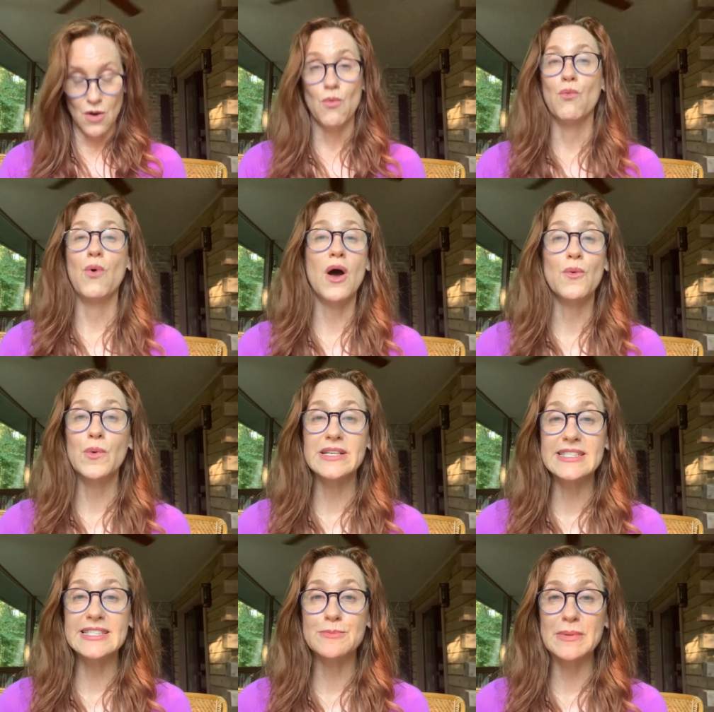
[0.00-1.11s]
What we
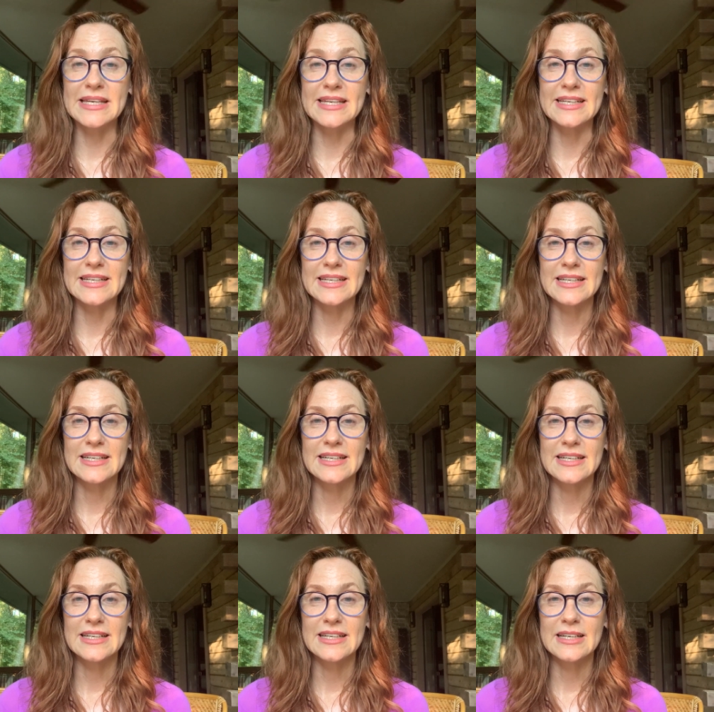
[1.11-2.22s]
speak
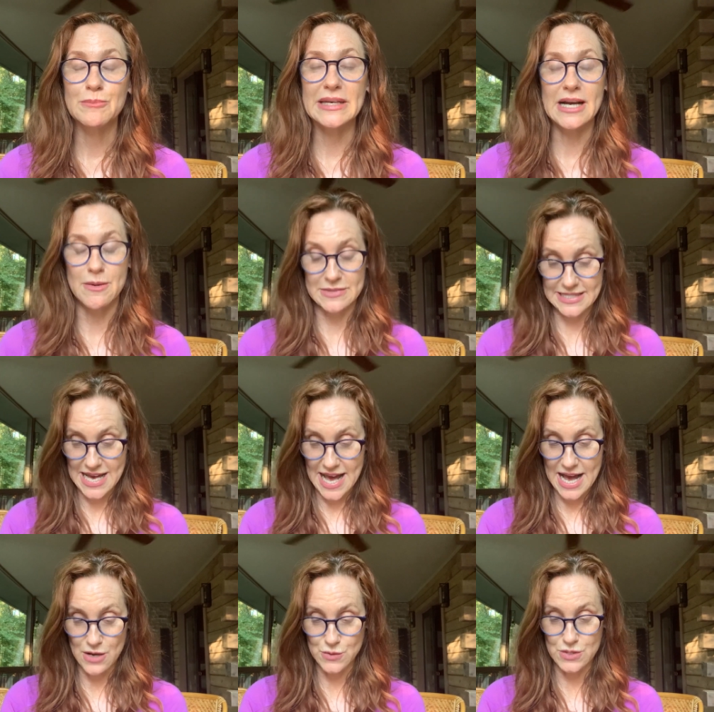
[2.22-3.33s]
becomes the
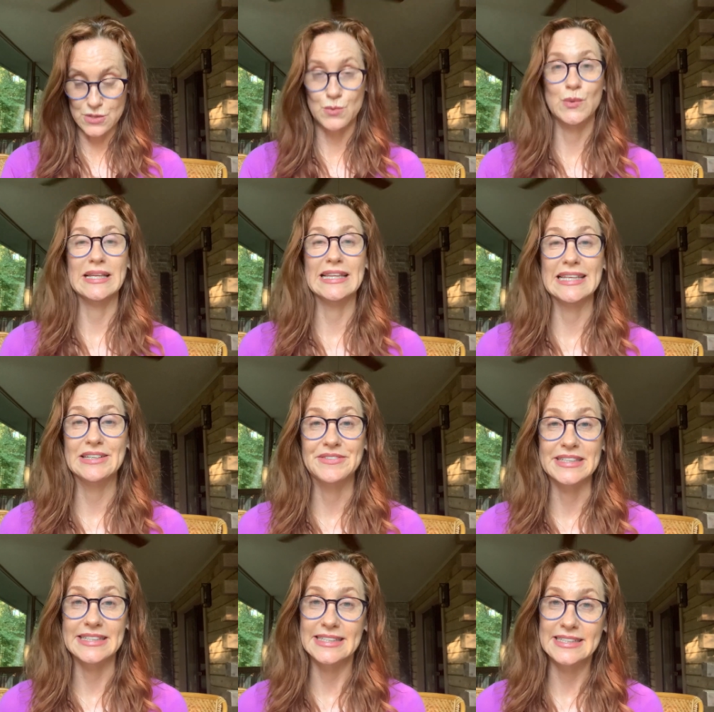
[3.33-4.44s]
house we live
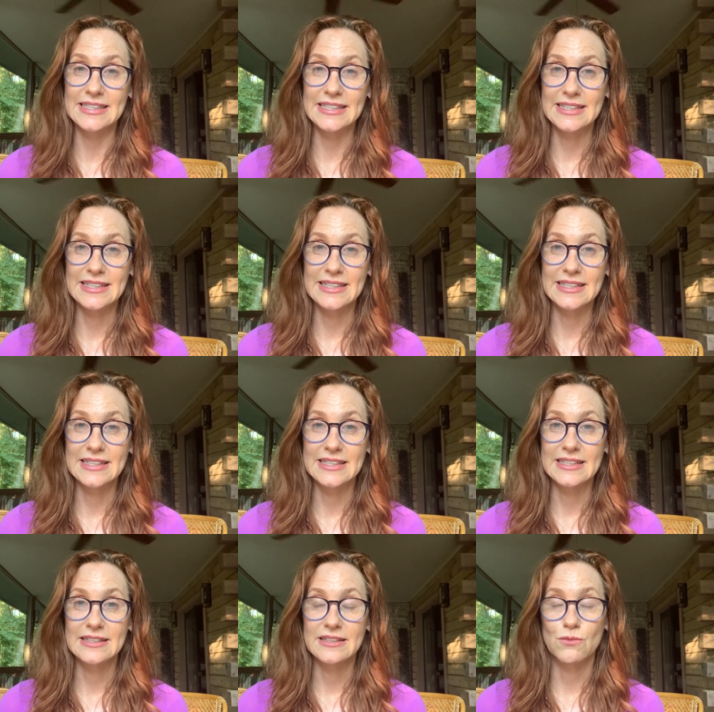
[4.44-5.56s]
in.
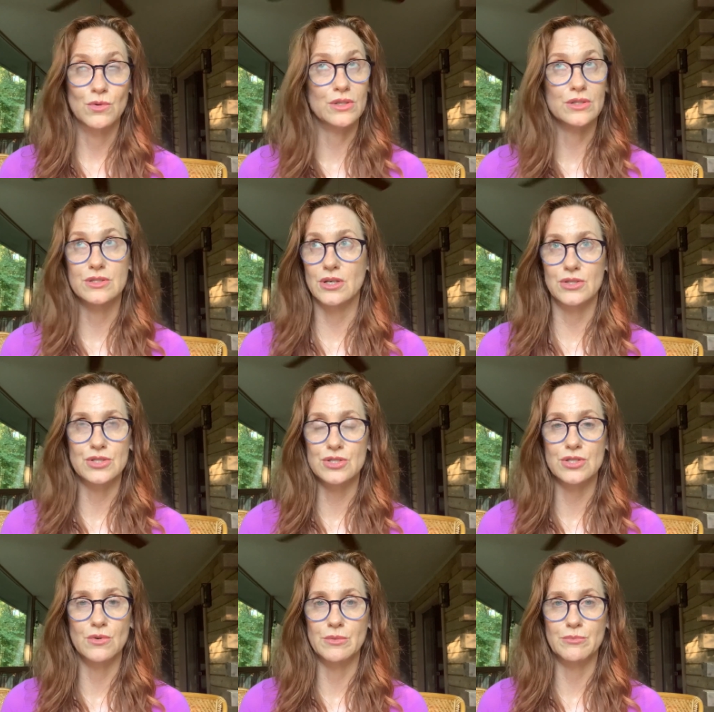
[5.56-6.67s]
Words are
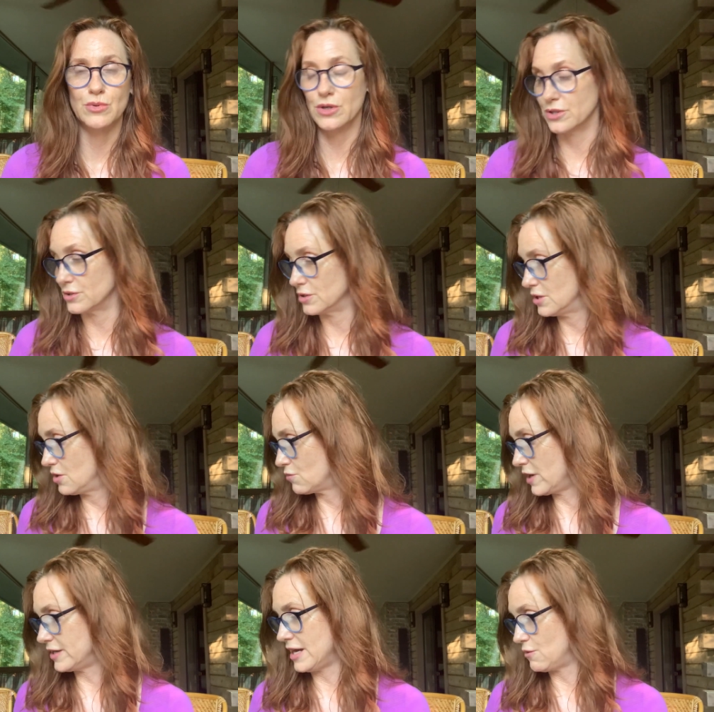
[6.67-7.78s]
so important.
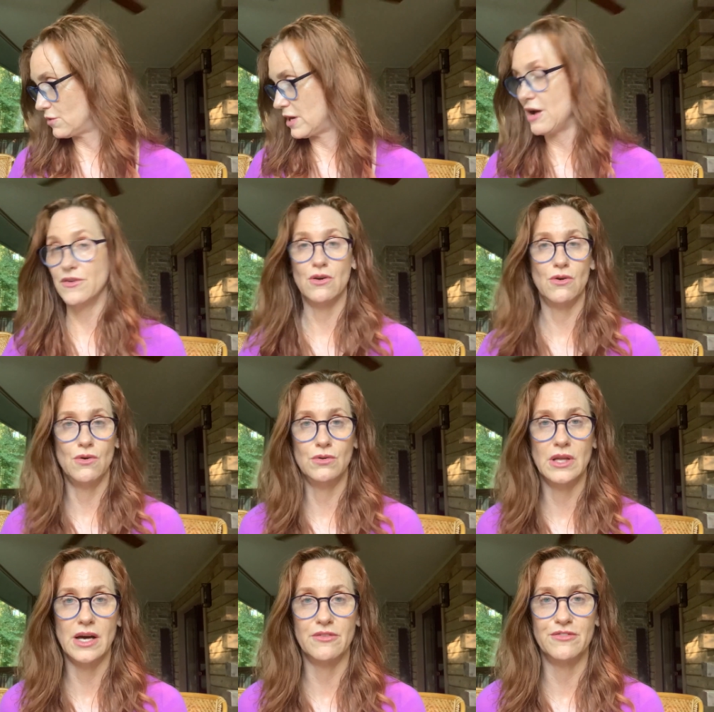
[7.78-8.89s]
Right now we're having a whole
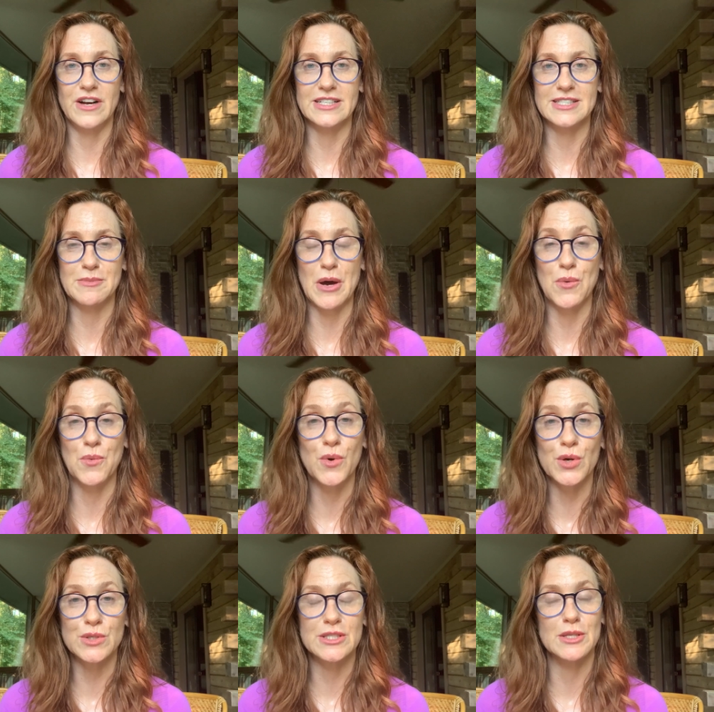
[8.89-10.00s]
lot of fights about
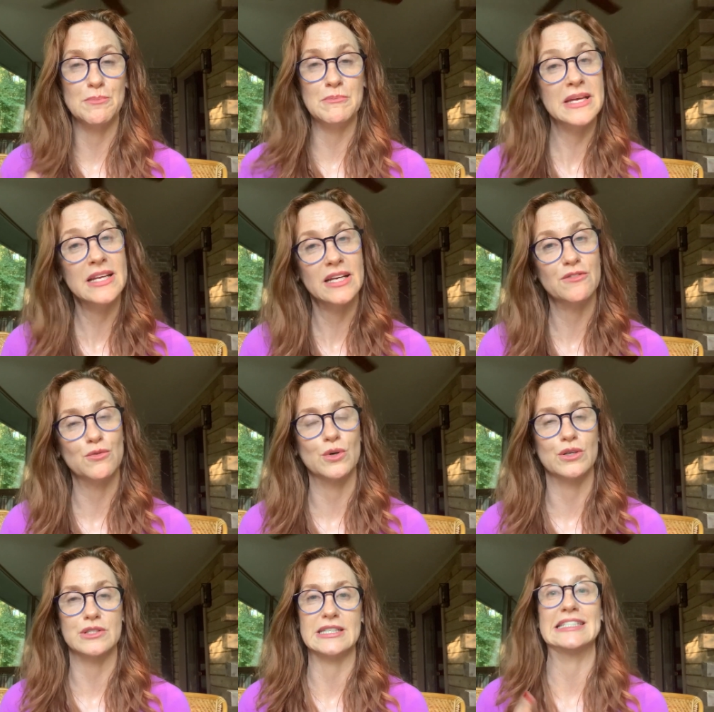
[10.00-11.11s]
words and the meaning of
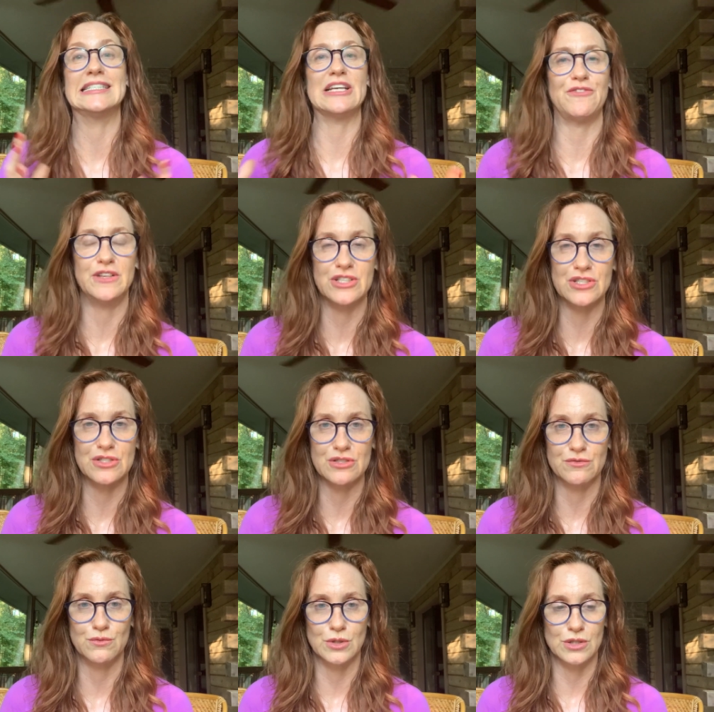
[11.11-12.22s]
words and definitions
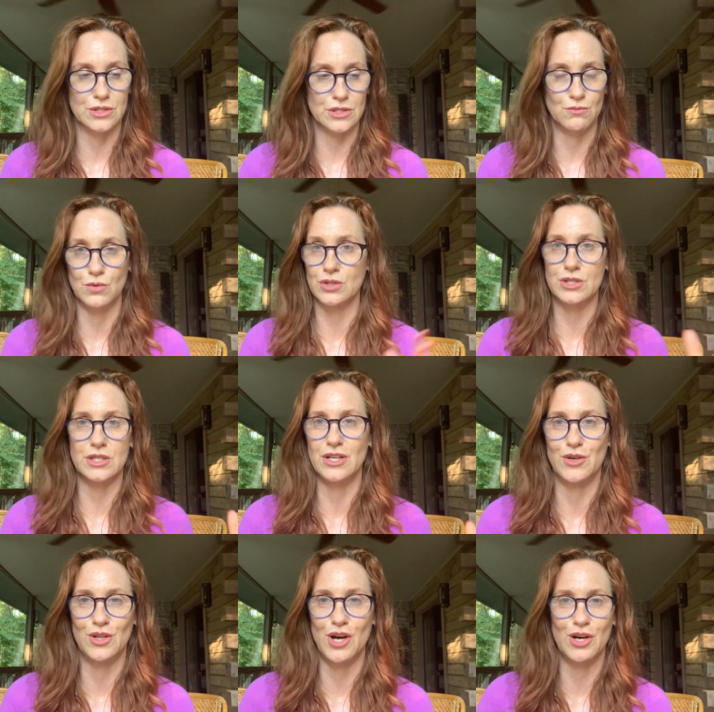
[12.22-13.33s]
of words and words that
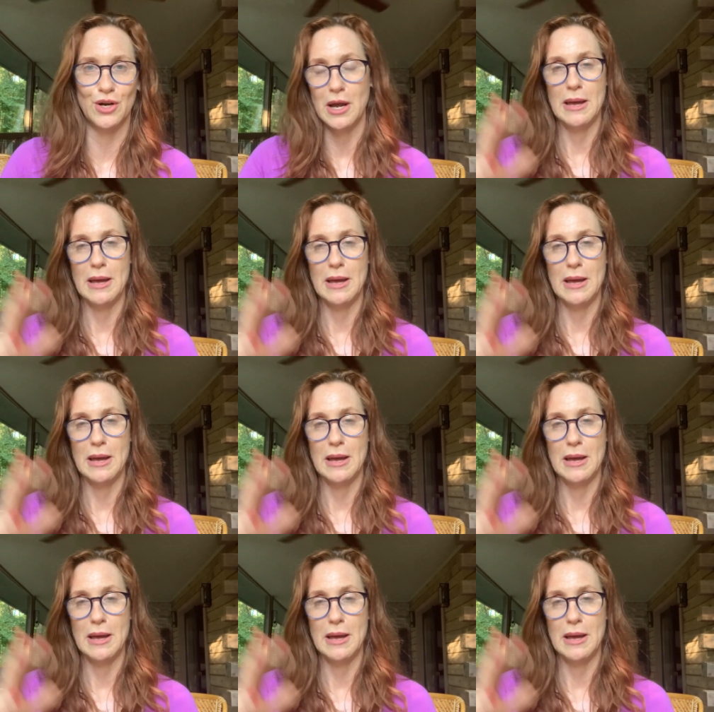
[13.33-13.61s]
no longer